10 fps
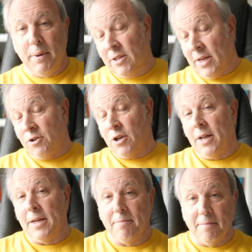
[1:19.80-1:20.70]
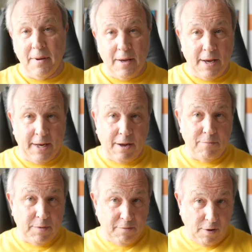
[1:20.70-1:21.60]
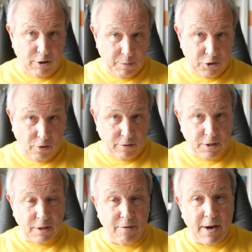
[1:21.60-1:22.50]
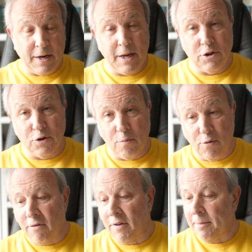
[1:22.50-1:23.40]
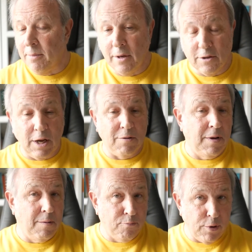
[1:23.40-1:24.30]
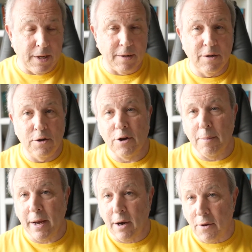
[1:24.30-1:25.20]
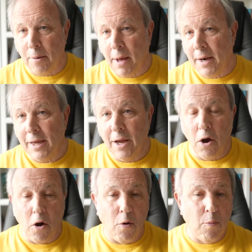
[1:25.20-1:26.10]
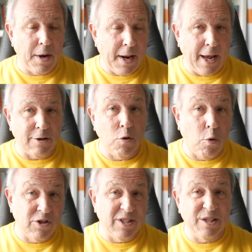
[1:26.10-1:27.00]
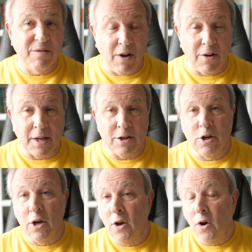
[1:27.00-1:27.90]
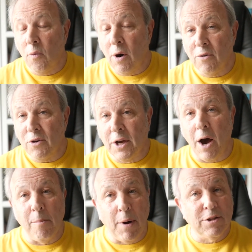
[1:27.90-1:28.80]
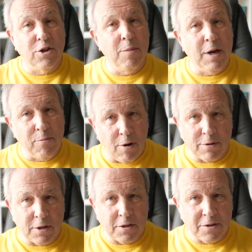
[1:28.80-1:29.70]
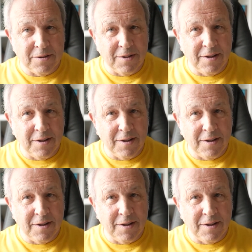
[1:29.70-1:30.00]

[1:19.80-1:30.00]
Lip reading: But essentially, the vast majority of the rent is your profit. So brilliant, you can make a lot of money on one house. What's the disadvantage? Well, you can't buy too many properties,